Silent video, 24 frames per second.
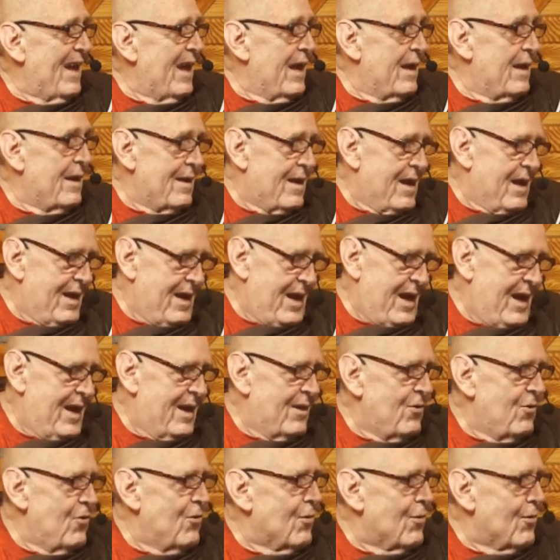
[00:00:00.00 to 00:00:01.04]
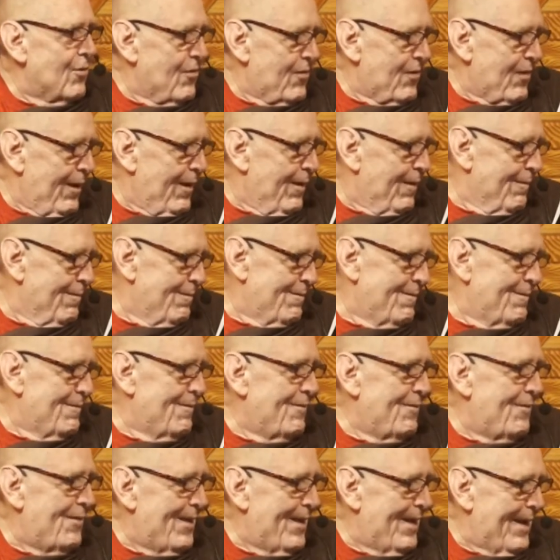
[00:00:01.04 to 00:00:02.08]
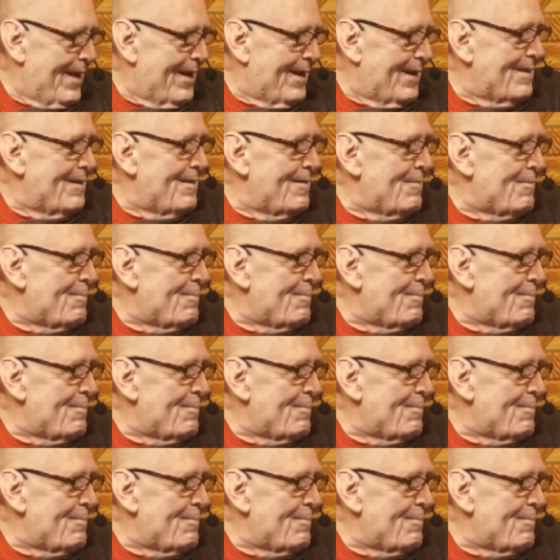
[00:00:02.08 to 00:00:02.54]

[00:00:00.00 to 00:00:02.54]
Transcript: And, can yourself, yeah.